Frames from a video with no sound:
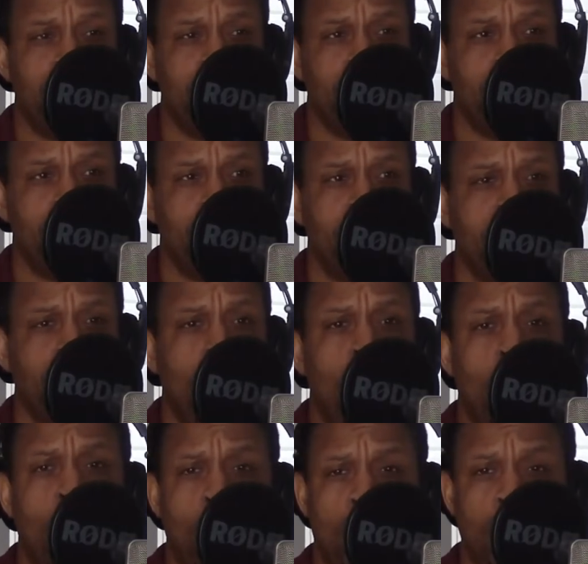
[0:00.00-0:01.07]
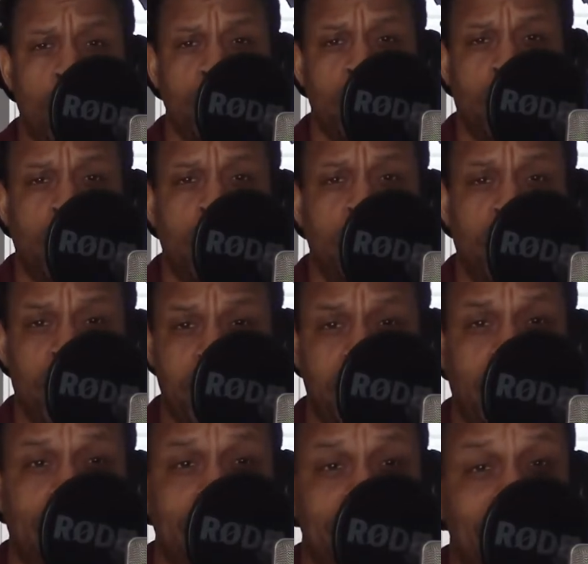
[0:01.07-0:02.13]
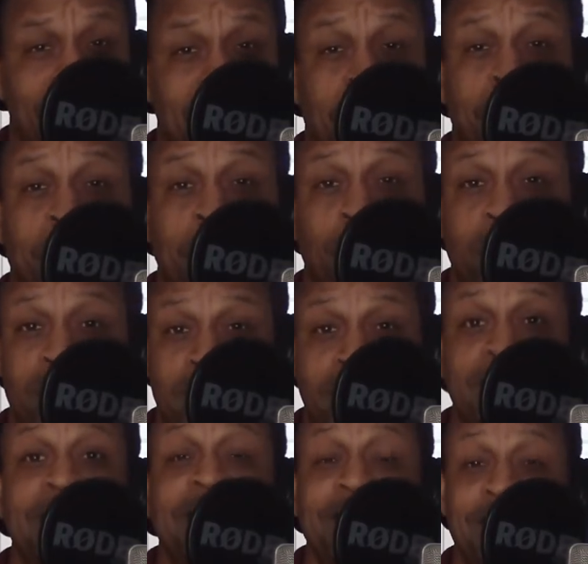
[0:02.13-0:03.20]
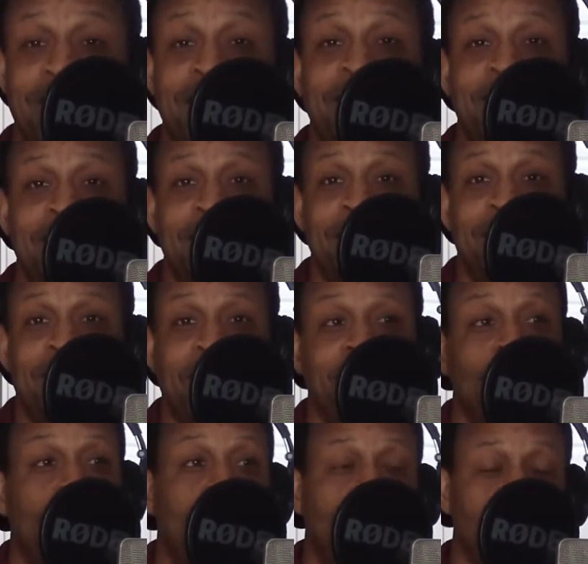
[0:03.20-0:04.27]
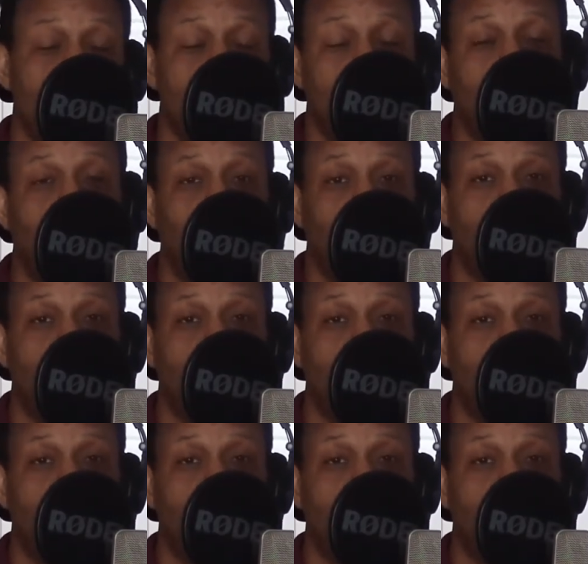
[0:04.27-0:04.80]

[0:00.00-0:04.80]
being hard on someone because that discipline was needed, and also